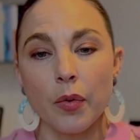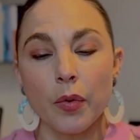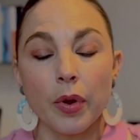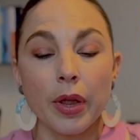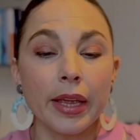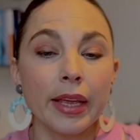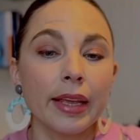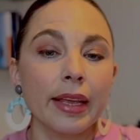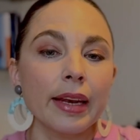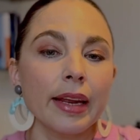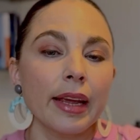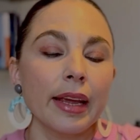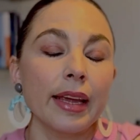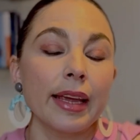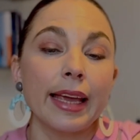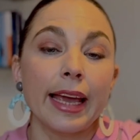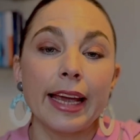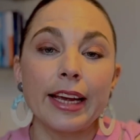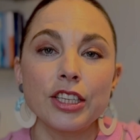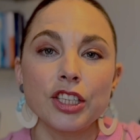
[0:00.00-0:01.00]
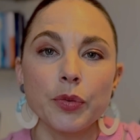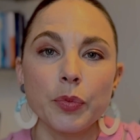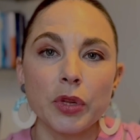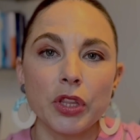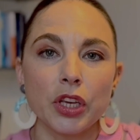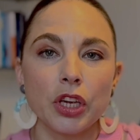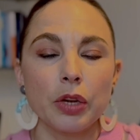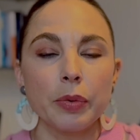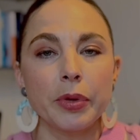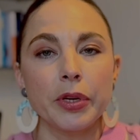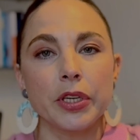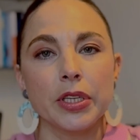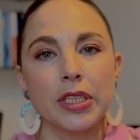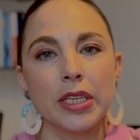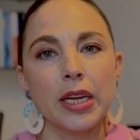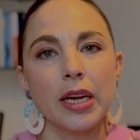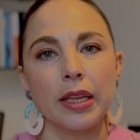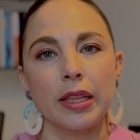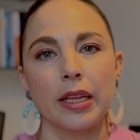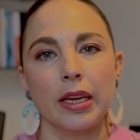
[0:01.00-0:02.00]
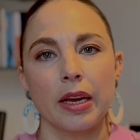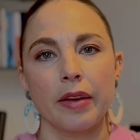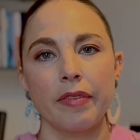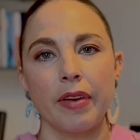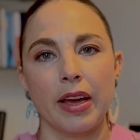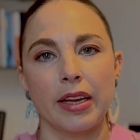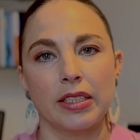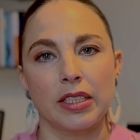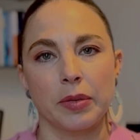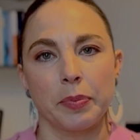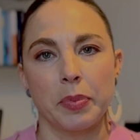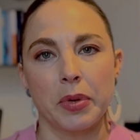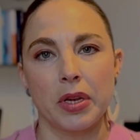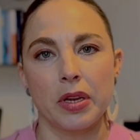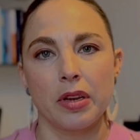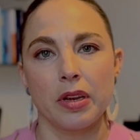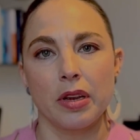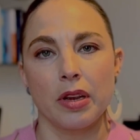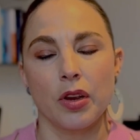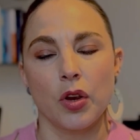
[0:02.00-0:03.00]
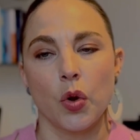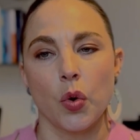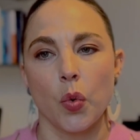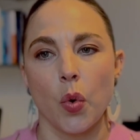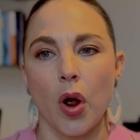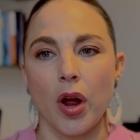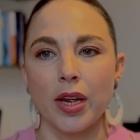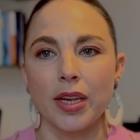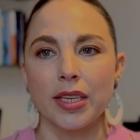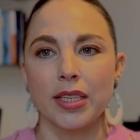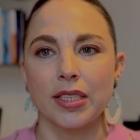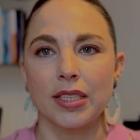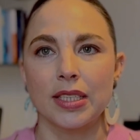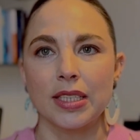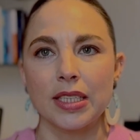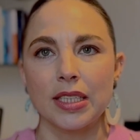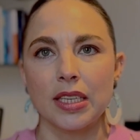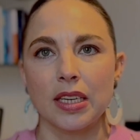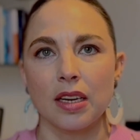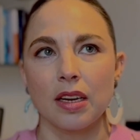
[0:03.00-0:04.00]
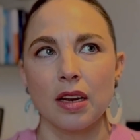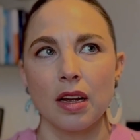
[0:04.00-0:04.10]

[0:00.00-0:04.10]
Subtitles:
in engaging with the community, I think I've had to be quite